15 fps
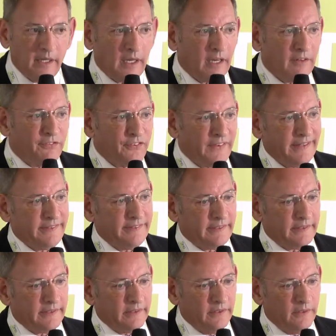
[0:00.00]
are
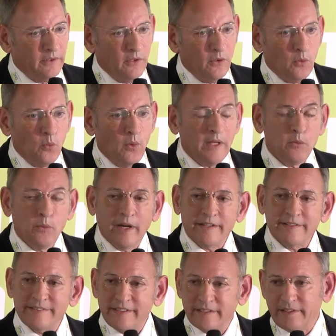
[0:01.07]
facing when we are
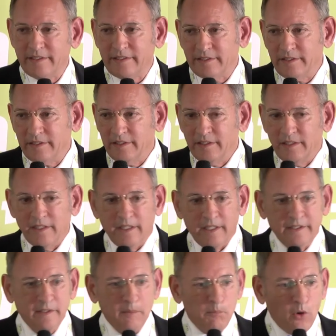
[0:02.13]
sitting
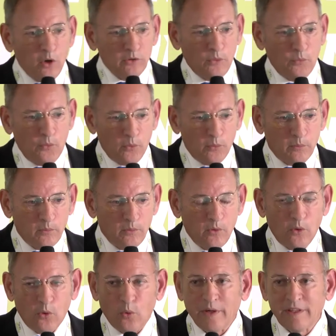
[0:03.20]
in the boardroom
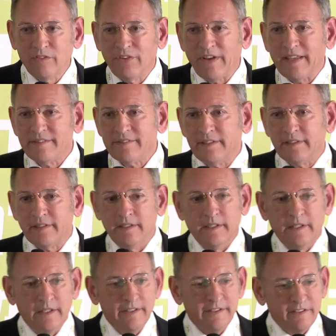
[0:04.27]
or advising
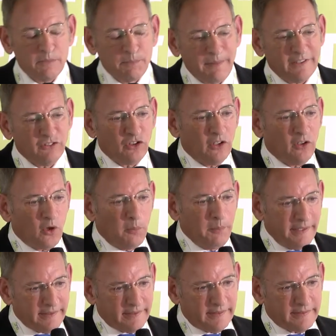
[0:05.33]
special
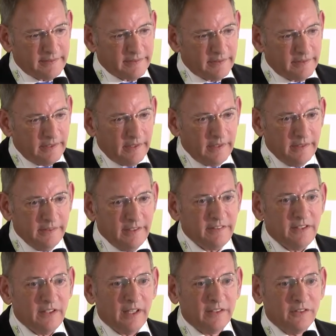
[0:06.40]
committees. These
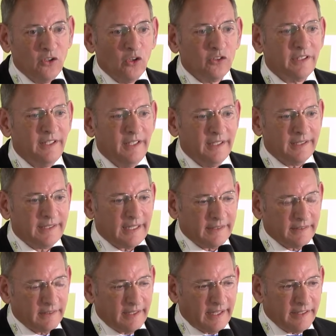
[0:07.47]
are not
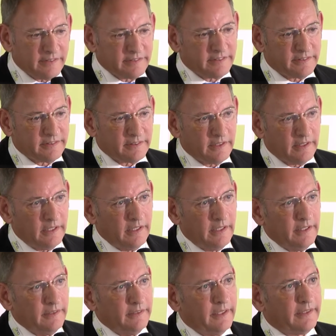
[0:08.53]
clear-cut cases
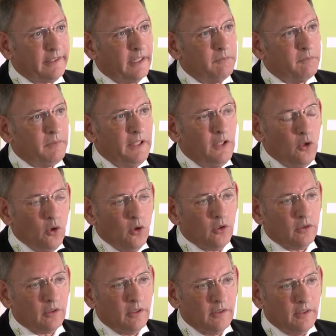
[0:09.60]
that can be
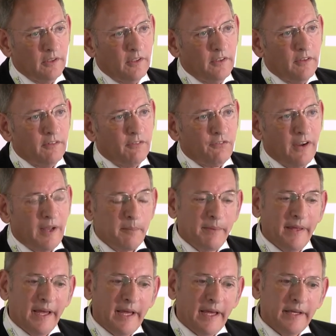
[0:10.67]
looked far
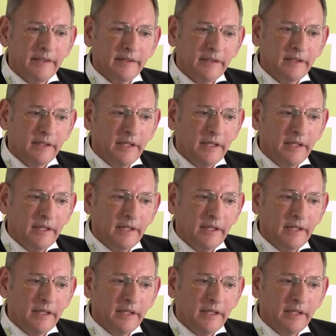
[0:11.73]
behind